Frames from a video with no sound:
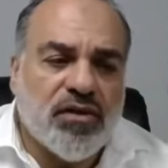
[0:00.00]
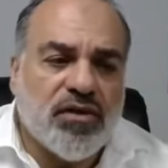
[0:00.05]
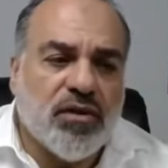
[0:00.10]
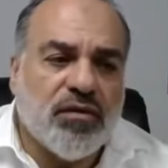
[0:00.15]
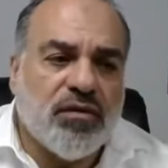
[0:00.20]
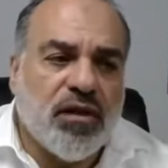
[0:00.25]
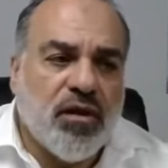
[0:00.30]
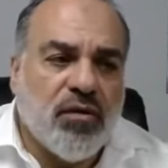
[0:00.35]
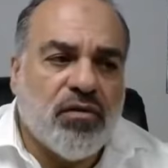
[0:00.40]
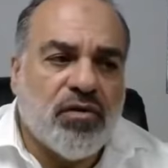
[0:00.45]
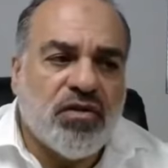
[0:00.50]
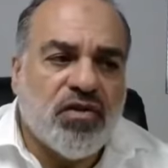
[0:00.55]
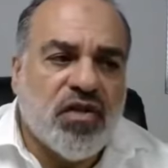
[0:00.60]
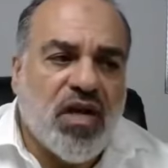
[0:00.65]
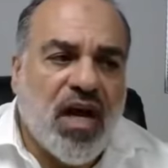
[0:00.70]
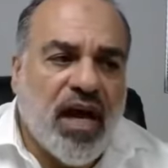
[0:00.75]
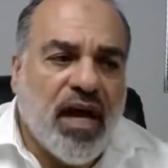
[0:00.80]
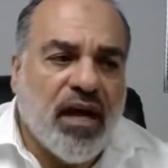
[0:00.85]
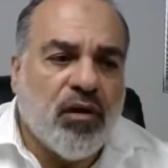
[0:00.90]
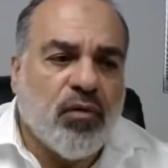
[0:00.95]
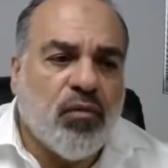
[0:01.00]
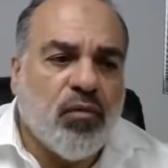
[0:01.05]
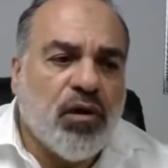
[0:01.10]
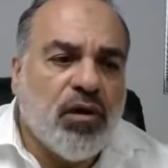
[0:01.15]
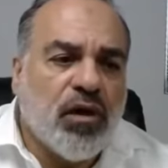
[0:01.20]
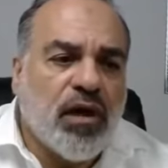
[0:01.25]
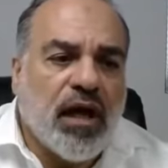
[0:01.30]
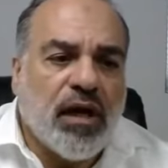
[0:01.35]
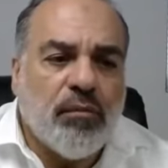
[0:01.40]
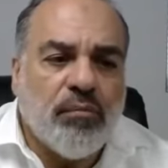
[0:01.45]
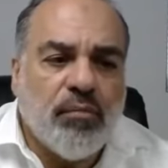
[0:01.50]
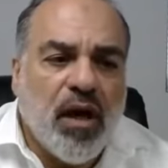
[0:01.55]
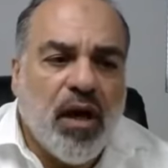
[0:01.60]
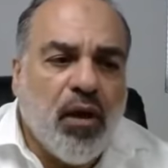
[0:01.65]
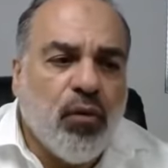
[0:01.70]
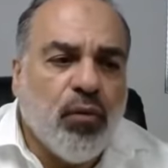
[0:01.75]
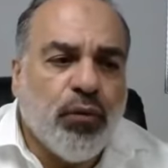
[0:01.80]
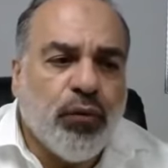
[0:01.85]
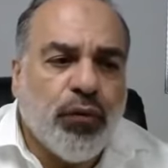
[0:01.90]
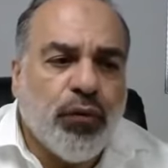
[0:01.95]
So neuropsych, we look at
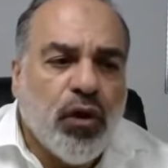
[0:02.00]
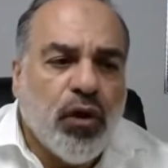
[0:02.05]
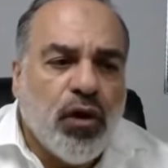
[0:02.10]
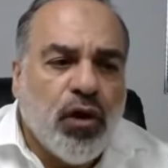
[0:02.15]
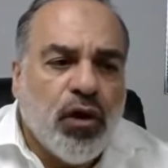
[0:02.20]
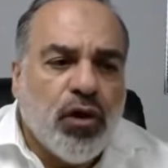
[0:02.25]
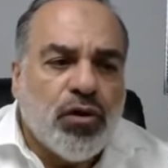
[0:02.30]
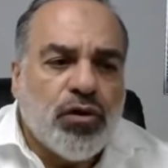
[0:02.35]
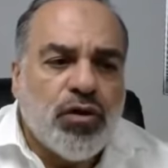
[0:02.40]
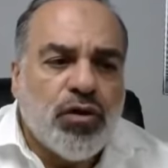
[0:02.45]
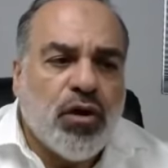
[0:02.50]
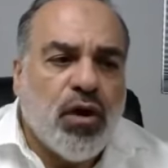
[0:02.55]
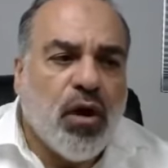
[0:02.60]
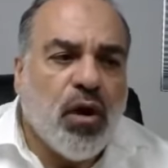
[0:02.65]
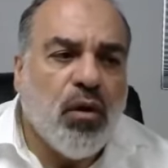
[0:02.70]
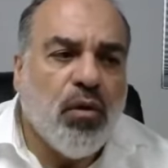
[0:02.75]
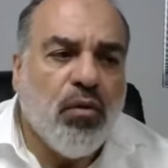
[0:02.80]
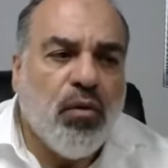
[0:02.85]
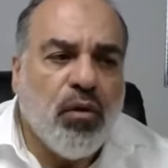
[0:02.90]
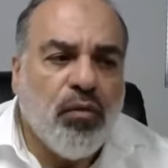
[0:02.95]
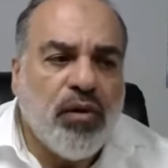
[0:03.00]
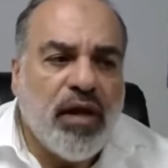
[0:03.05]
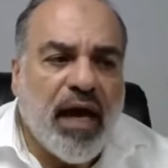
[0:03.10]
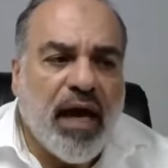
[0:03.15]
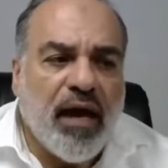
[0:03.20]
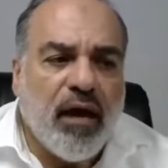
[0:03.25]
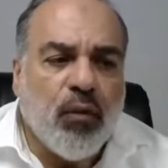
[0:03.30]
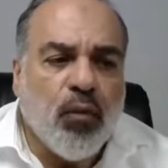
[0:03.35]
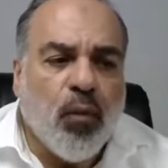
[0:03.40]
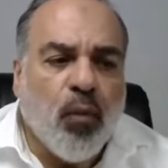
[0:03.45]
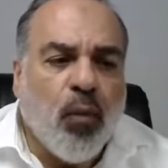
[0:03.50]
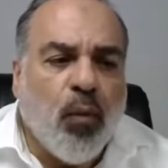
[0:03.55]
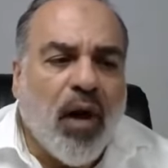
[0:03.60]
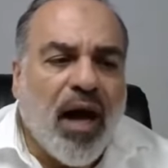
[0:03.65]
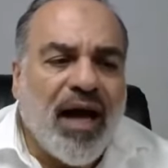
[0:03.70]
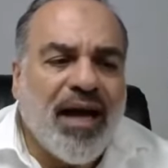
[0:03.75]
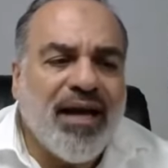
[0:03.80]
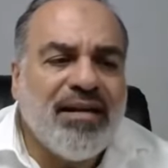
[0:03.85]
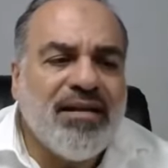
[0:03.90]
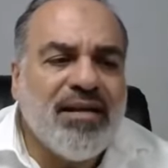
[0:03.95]
both to go, okay,
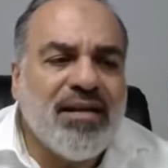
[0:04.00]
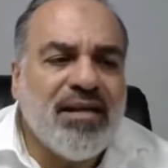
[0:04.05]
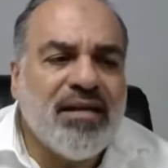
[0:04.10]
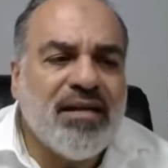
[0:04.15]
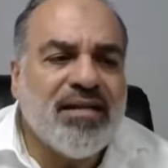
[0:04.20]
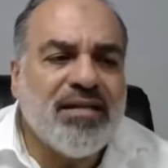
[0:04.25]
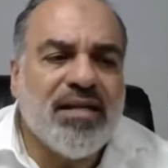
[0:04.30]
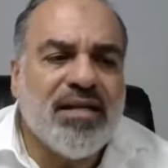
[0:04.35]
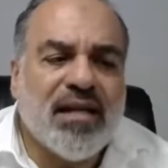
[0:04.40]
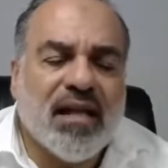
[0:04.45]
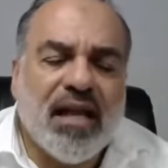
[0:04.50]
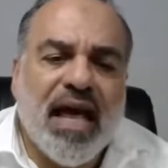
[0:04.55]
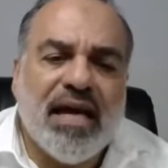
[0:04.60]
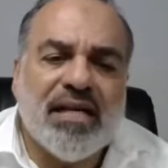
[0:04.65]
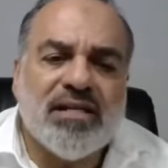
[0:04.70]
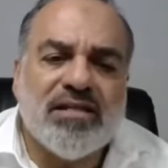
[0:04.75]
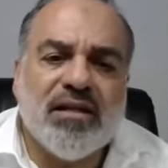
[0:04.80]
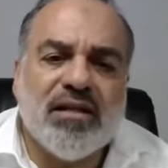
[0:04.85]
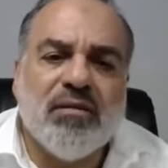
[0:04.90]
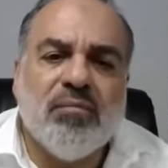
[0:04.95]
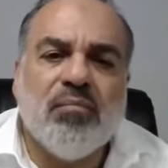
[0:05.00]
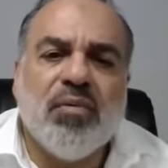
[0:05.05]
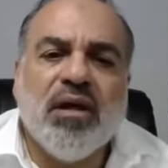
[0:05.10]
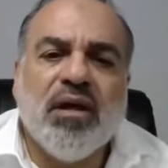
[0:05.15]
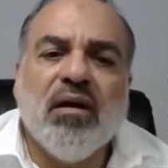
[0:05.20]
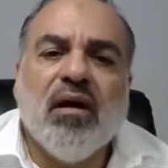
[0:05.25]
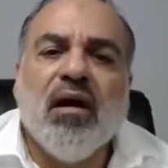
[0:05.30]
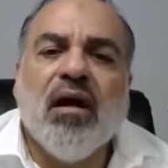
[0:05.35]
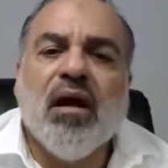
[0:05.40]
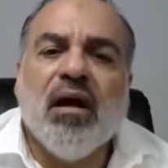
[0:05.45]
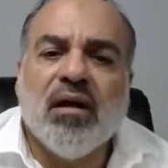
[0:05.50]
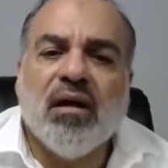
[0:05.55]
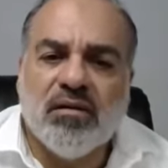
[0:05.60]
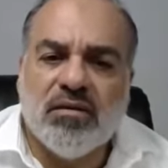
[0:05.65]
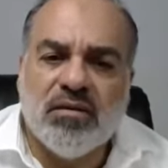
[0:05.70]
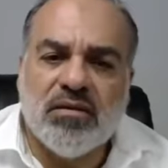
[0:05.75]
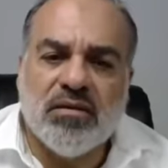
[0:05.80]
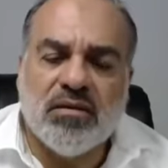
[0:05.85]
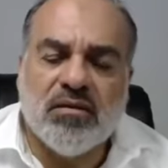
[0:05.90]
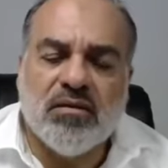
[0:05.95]
why is it lasting
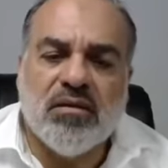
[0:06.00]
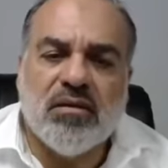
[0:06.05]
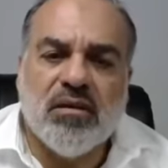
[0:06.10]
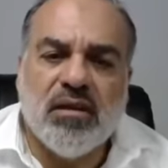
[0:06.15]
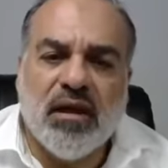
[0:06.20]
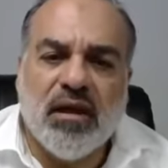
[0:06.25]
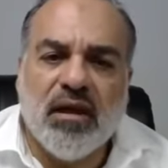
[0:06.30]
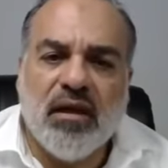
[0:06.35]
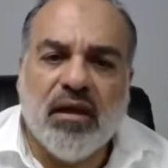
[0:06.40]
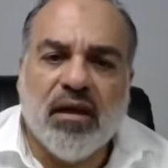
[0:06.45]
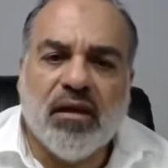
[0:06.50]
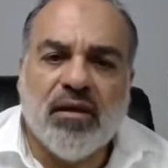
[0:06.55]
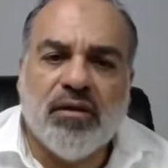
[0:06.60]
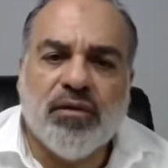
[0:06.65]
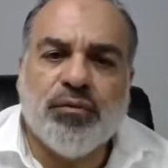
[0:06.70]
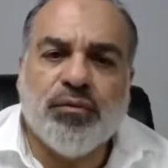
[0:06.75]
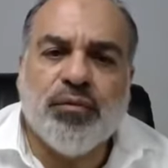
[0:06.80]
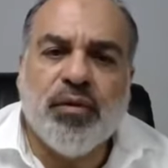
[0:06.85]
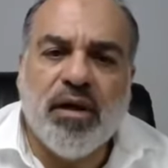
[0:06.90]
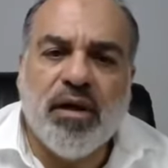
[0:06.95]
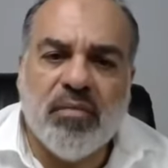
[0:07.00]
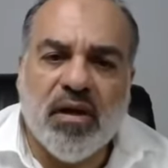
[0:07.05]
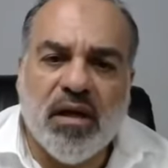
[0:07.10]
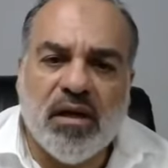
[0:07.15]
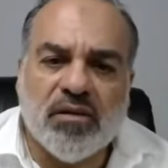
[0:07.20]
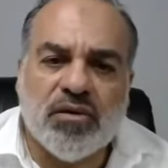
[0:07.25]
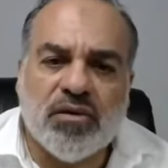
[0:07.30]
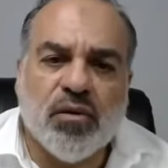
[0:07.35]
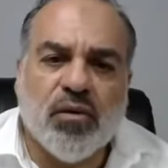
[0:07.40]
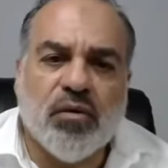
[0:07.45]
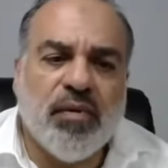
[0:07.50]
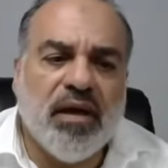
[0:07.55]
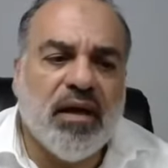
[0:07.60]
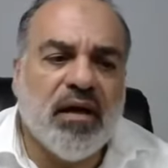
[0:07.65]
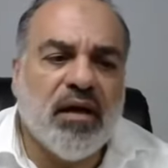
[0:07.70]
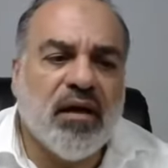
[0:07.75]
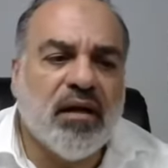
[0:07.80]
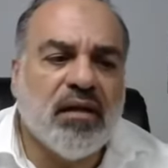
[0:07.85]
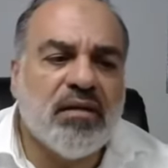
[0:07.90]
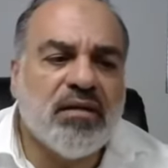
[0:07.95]
beyond the 3 months or
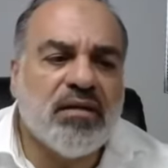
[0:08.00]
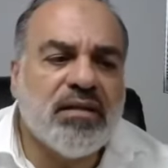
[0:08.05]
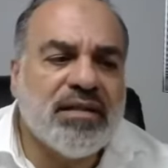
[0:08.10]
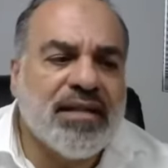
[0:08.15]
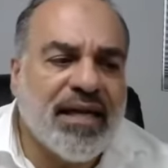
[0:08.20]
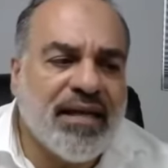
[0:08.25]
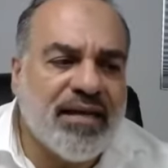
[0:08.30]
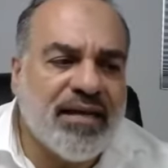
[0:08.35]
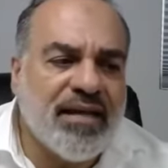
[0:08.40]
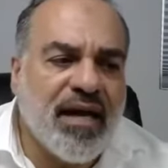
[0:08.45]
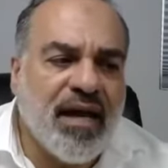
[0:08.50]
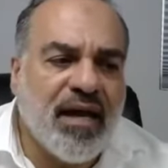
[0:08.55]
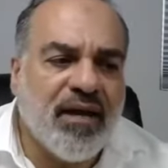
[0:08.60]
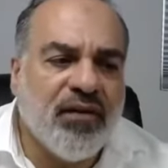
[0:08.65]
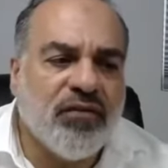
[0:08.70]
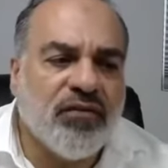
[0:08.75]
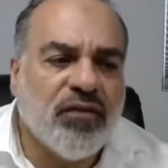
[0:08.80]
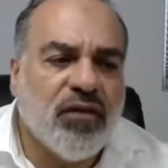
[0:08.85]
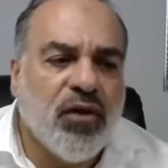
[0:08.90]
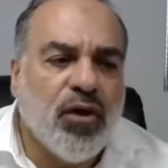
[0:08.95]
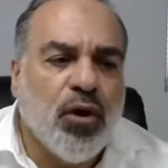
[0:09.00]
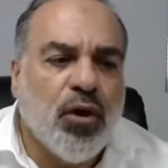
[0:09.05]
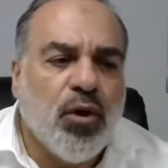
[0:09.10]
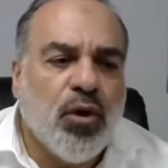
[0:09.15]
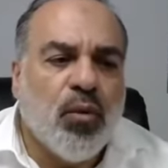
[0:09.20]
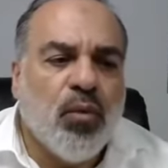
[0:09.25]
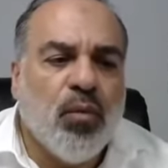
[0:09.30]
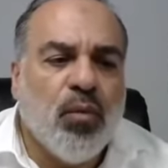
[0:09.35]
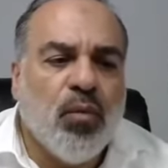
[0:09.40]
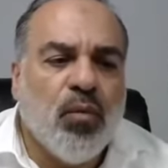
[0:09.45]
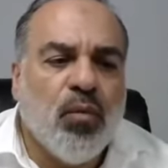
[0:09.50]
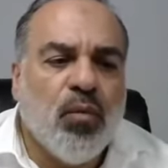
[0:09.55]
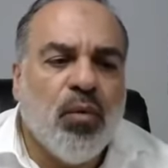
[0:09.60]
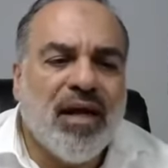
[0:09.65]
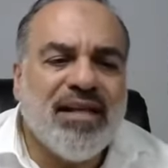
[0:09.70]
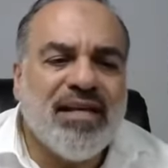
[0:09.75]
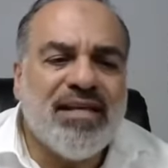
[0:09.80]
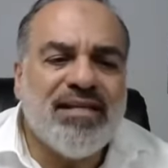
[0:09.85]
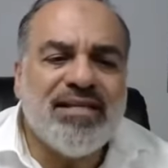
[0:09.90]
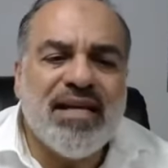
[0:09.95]
beyond 10 days?
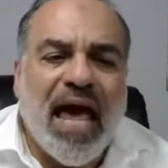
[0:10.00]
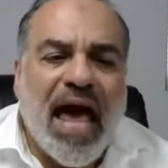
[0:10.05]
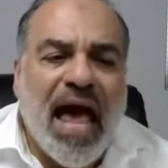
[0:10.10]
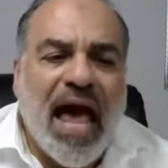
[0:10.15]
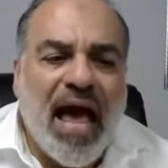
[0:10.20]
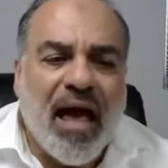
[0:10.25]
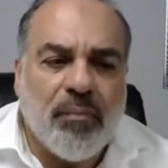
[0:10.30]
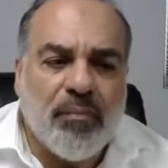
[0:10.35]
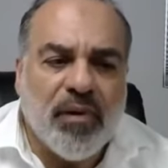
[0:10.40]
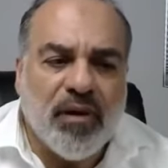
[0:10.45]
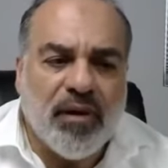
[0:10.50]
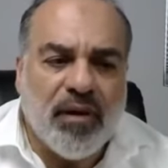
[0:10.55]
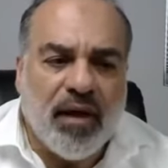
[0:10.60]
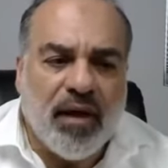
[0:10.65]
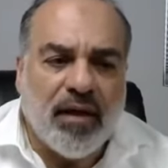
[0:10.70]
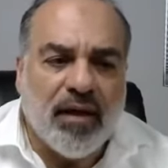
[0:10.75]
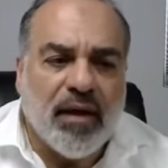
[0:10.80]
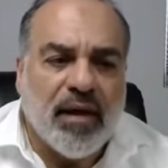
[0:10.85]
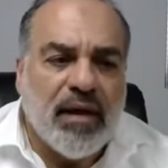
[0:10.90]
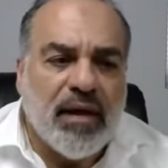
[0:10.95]
What is happening?